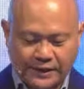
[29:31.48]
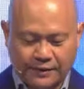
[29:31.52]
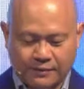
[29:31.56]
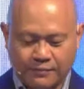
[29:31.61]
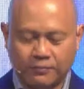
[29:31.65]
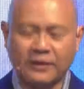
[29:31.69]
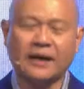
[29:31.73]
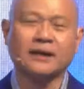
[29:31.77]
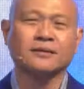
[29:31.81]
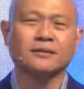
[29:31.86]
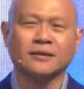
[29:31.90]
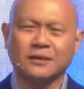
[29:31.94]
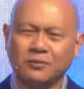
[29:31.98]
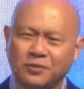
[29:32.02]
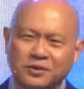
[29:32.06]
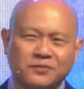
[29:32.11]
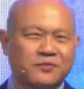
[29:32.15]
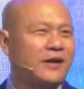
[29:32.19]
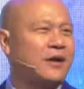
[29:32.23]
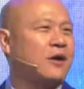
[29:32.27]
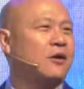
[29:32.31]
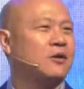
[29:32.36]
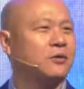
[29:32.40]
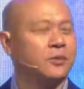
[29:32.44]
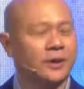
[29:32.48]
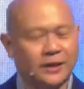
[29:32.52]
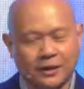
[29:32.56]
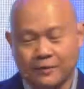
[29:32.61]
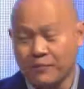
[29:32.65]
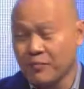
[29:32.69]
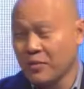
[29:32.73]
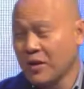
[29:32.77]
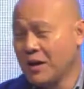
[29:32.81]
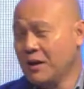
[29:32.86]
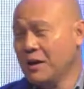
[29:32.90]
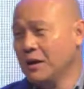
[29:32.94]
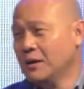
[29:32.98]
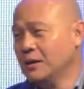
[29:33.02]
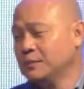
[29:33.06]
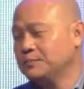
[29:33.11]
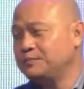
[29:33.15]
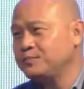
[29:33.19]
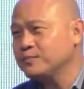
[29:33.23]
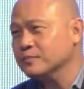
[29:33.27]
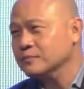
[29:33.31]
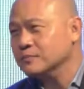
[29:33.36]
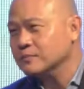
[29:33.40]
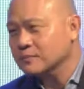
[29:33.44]
But he was very awkward.
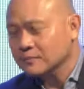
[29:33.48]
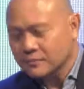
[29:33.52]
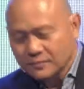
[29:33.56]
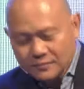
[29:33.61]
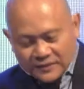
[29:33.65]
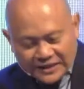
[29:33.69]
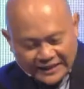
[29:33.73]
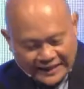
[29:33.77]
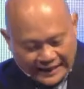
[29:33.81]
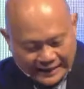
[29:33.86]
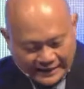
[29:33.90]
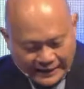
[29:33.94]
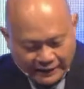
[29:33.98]
And